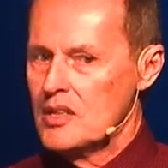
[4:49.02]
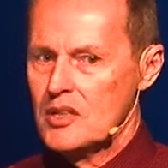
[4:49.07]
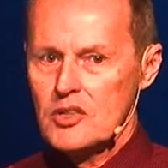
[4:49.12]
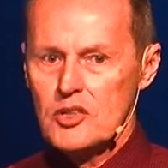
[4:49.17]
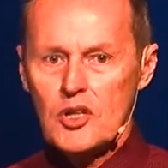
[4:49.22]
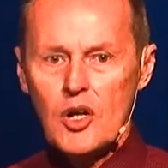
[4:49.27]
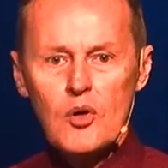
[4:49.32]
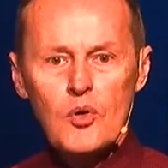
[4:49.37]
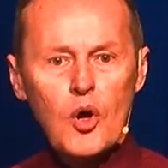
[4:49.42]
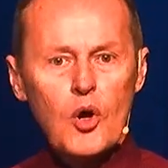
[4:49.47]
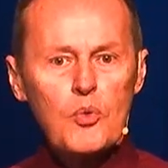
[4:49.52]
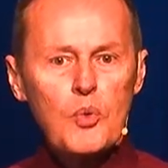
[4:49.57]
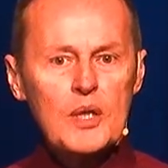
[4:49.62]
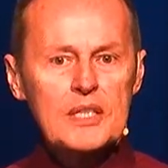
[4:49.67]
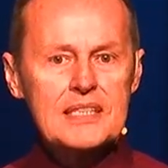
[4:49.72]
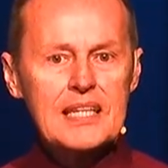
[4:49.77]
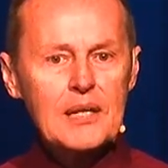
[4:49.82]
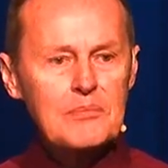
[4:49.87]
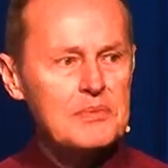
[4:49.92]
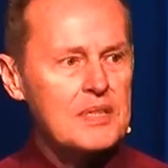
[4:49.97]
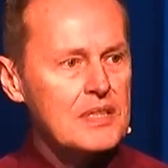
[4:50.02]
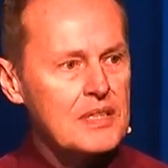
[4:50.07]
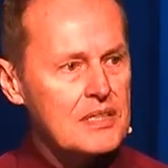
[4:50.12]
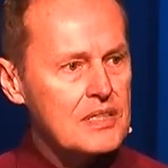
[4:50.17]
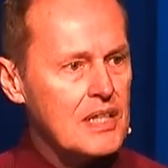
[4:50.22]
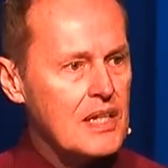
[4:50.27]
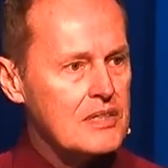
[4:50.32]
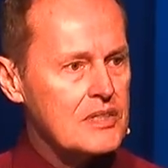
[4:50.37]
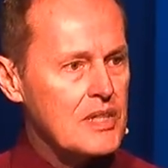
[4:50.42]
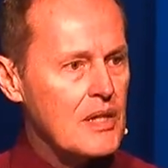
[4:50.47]
Or we're tempted to
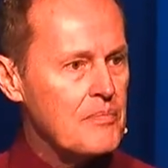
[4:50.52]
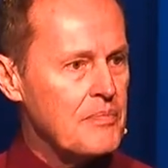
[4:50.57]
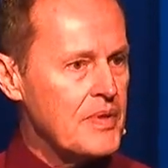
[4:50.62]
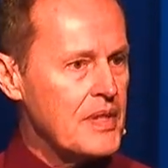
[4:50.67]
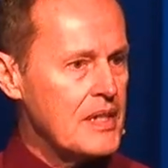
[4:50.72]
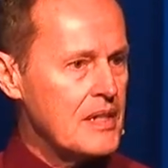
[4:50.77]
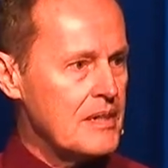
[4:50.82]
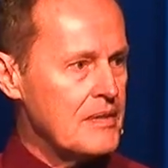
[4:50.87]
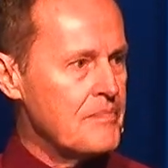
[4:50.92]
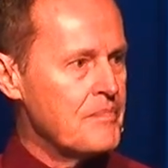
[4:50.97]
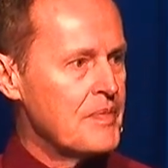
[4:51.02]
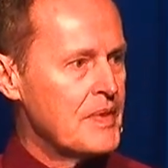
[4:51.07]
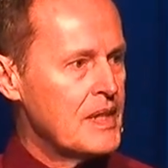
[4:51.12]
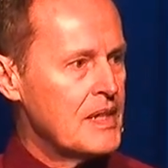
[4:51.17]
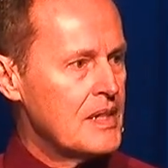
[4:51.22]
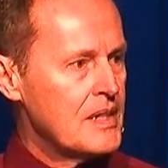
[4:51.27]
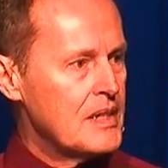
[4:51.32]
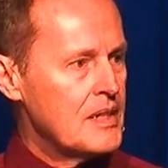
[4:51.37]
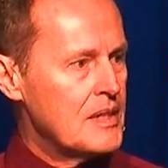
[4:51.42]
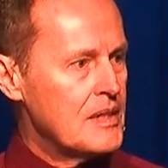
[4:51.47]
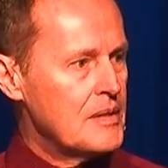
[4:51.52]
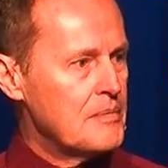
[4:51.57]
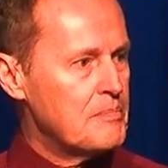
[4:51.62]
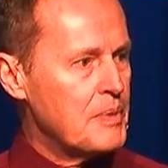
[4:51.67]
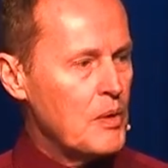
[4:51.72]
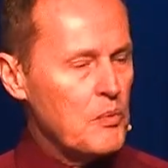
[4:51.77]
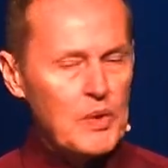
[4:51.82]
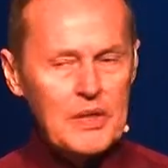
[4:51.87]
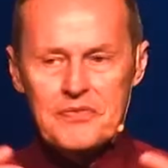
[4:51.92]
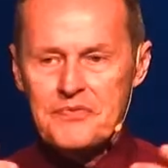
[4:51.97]
say something,
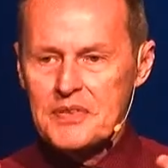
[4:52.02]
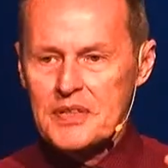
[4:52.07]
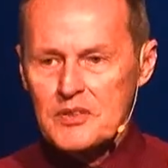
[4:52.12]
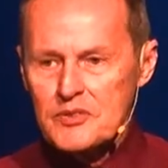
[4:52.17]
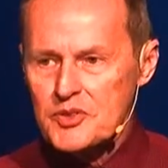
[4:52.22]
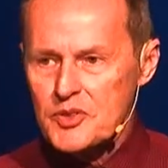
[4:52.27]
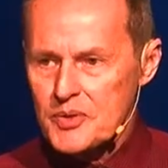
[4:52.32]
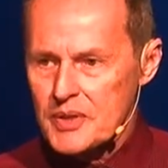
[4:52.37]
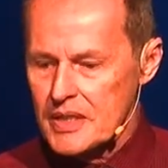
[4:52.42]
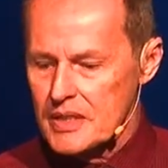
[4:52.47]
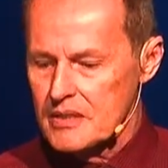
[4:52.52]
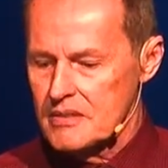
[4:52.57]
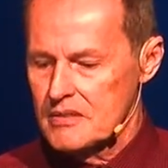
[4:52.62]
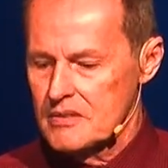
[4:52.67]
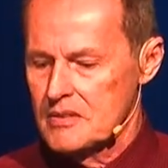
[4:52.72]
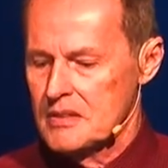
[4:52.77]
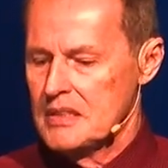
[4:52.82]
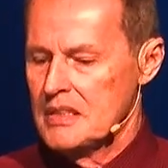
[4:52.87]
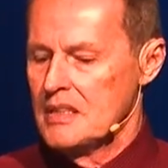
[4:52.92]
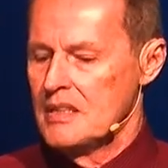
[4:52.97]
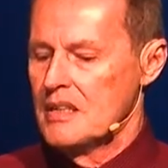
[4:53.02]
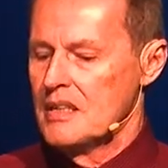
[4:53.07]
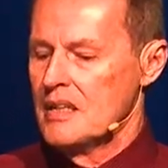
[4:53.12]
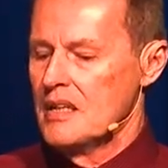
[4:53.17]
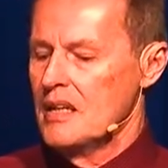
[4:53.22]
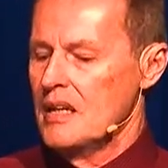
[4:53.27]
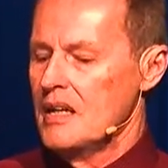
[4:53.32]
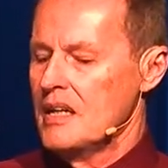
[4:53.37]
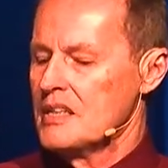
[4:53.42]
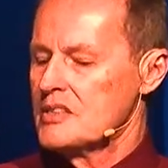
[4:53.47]
but we filter it.
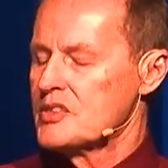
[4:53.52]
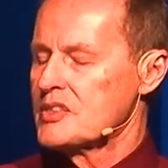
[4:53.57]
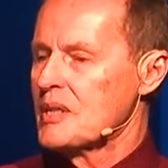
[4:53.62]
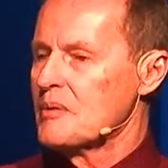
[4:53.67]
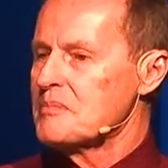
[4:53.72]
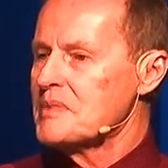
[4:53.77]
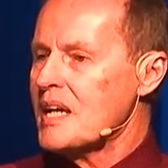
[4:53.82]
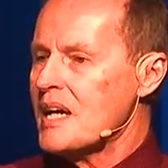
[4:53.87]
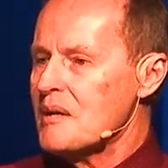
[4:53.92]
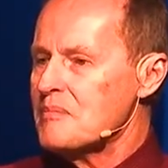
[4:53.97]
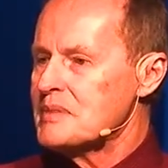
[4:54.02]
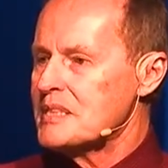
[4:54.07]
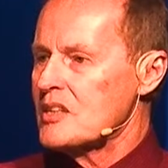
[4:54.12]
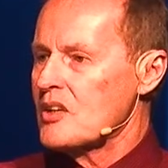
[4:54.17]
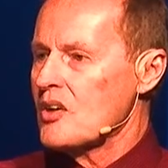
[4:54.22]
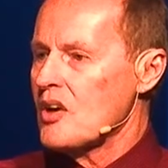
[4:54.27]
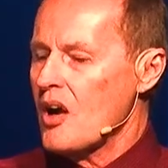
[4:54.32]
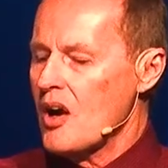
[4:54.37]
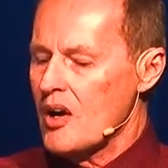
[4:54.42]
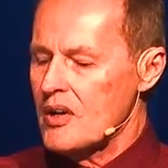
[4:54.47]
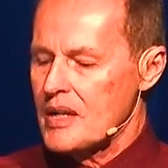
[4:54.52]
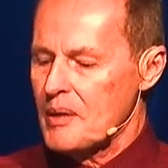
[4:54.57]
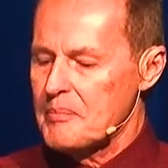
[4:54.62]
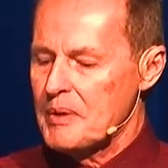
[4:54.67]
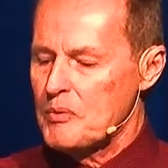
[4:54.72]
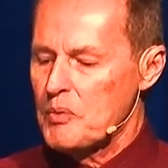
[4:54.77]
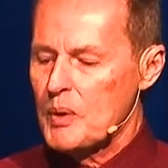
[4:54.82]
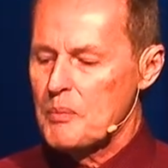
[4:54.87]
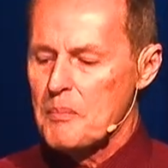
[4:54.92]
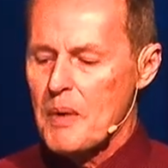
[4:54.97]
Sometimes in our heart,
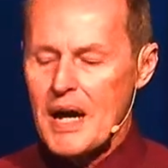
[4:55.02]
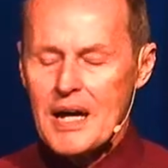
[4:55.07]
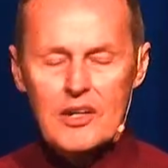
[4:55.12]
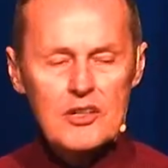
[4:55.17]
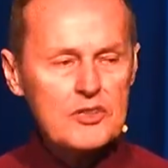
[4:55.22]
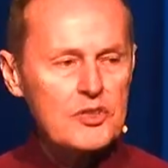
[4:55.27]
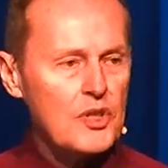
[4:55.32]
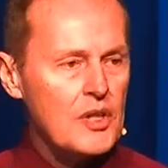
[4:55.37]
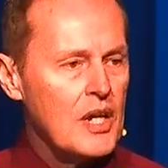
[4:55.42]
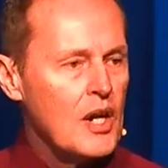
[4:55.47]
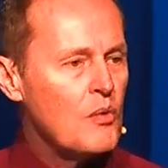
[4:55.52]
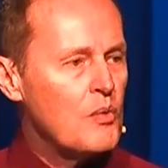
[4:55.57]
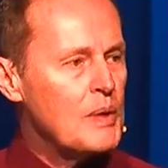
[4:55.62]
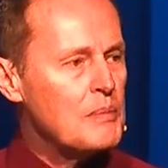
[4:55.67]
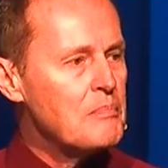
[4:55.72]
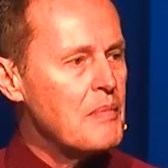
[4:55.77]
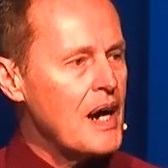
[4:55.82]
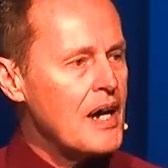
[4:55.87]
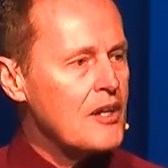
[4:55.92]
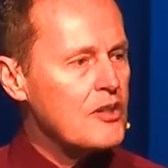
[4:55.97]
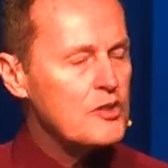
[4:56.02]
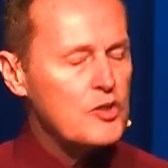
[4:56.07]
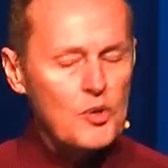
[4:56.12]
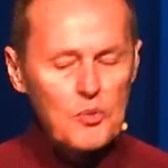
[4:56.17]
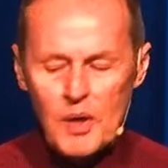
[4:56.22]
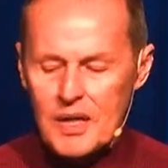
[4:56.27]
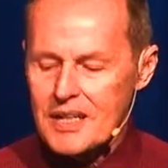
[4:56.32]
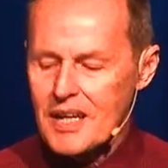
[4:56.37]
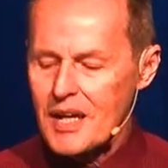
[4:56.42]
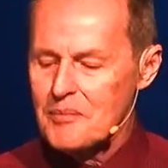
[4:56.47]
we monitor
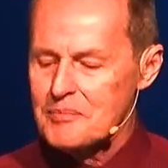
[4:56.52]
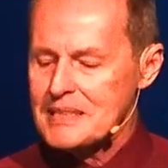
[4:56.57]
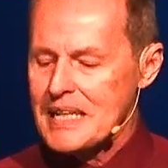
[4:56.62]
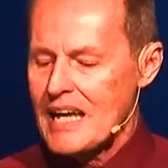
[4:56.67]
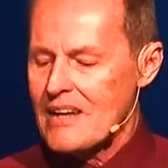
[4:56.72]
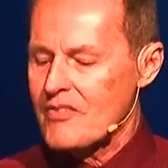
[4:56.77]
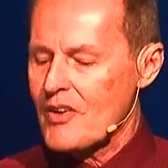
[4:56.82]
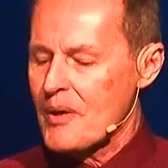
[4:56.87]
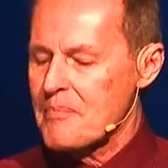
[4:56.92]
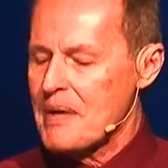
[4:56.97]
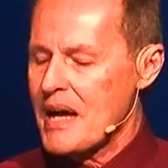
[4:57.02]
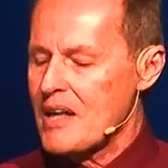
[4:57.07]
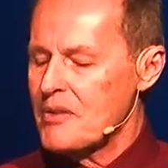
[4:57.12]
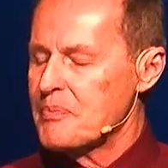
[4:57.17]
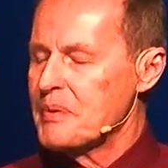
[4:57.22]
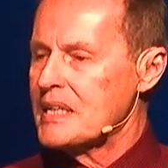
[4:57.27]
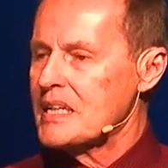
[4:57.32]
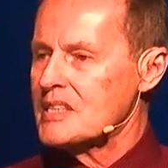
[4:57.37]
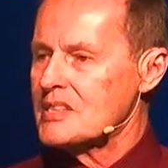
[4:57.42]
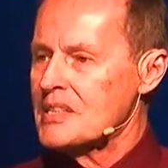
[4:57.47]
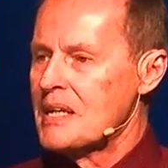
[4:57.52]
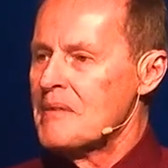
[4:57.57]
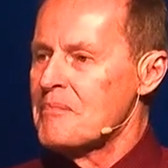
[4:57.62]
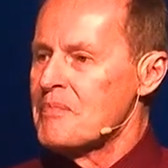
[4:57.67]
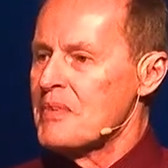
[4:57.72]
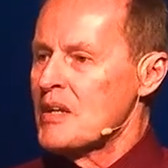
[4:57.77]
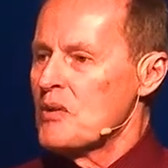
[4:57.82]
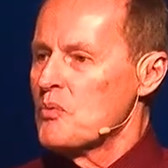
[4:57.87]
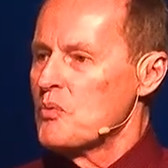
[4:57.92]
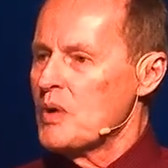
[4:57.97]
what comes out of our mouth because
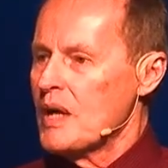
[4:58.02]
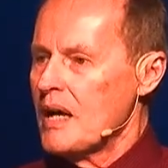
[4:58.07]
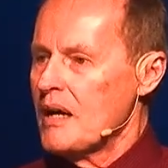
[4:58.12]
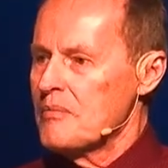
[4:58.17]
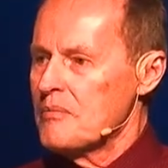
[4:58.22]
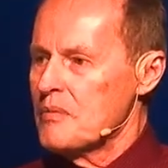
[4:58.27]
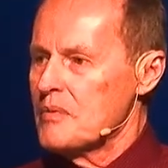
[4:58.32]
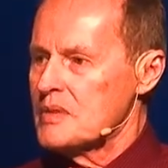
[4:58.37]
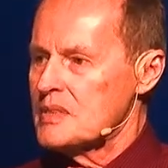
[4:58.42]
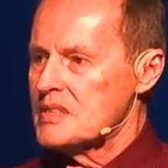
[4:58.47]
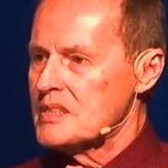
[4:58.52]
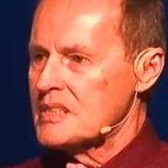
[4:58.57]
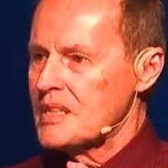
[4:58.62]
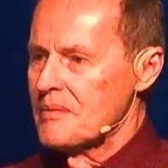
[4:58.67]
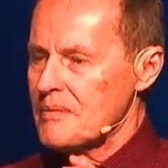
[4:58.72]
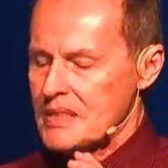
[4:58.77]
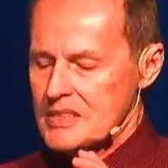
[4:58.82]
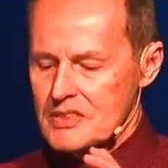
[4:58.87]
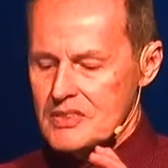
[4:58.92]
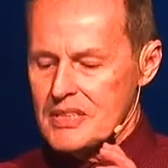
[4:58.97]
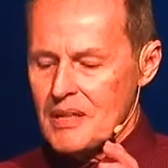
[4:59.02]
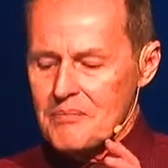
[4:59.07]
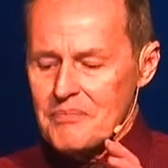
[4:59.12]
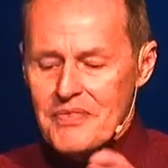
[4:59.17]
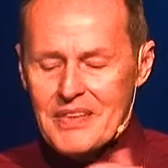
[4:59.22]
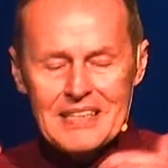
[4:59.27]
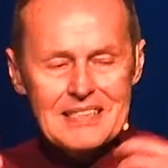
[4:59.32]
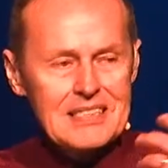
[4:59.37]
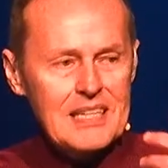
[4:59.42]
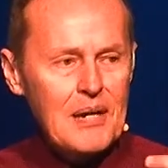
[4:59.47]
some
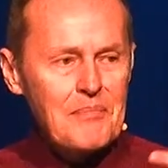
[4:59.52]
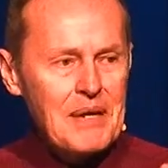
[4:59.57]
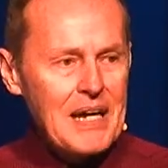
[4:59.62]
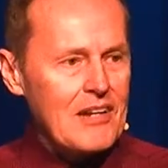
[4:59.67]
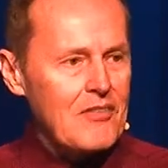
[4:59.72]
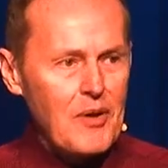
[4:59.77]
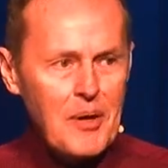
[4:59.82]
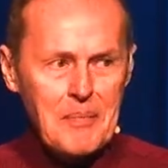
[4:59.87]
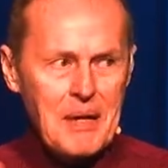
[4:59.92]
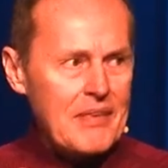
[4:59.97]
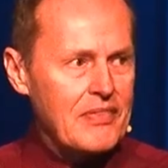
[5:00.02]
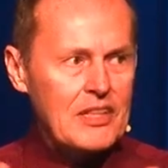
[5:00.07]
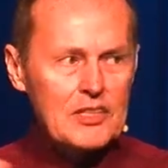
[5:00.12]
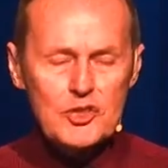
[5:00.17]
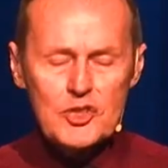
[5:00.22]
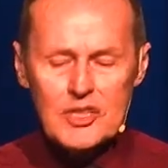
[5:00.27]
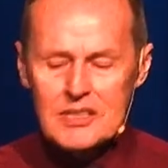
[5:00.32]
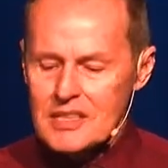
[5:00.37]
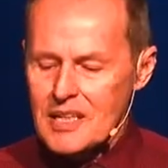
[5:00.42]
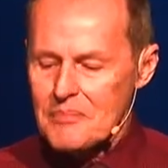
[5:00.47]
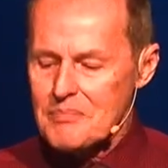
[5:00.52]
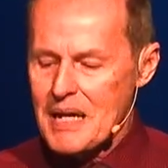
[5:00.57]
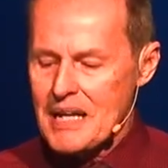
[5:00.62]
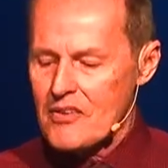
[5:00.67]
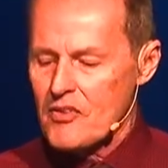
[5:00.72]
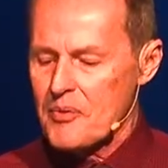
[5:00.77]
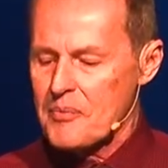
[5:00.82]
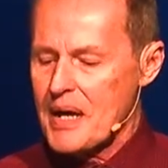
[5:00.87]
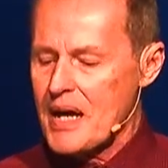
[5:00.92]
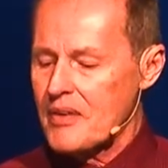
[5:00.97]
things come out of our mouth that shouldn't come out of
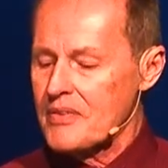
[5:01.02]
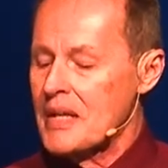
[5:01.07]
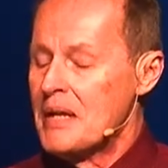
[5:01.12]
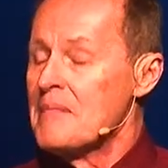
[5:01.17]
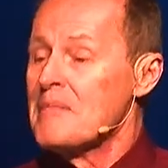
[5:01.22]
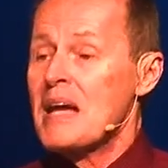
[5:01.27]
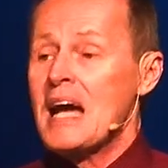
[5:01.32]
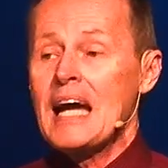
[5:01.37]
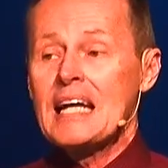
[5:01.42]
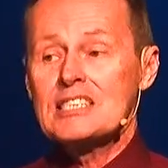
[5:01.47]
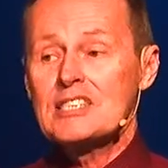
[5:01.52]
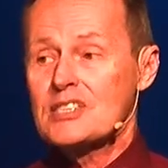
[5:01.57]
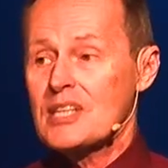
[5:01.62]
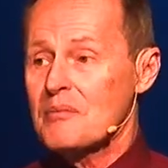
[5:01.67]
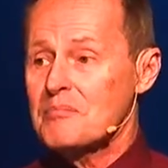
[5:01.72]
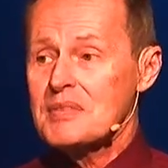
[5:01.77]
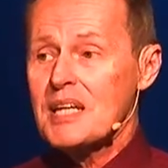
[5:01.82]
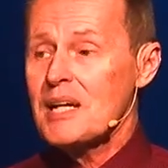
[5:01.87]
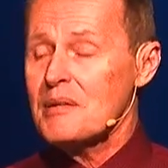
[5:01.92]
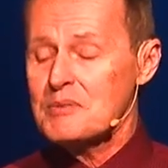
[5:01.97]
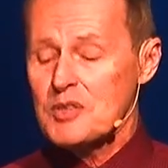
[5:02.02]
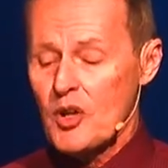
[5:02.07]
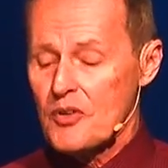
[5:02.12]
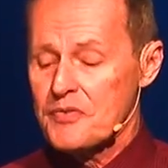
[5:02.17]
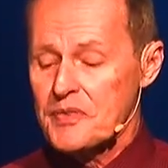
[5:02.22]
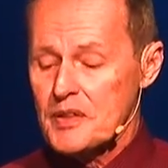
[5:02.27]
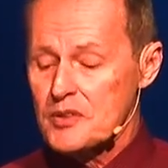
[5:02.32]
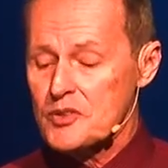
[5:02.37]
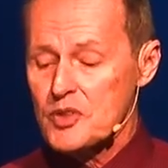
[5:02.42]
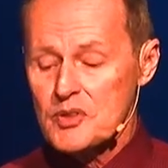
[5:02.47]
our mouth. And sometimes our
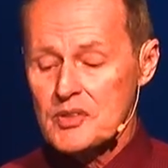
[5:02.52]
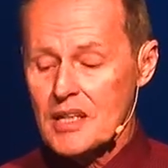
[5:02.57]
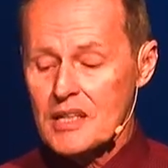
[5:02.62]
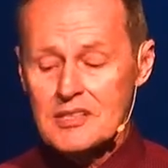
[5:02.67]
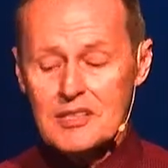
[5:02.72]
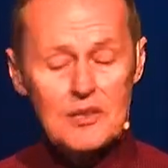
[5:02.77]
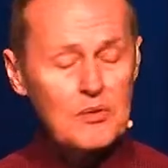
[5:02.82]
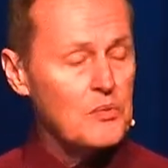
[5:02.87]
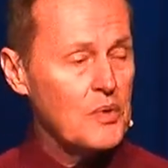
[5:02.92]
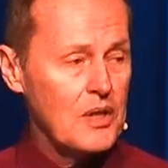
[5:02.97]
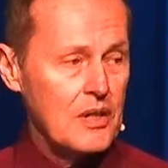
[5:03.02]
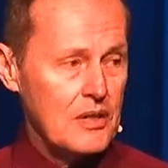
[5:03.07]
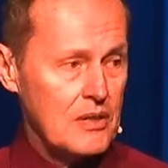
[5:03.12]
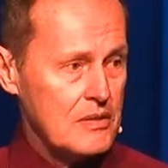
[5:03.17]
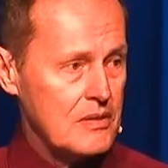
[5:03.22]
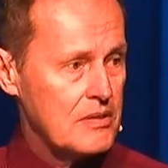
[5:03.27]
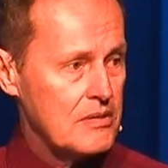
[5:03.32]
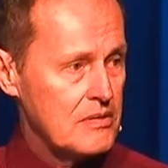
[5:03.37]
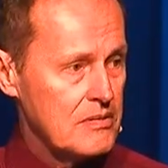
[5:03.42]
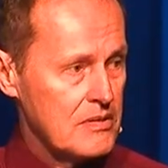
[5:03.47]
filter doesn't work.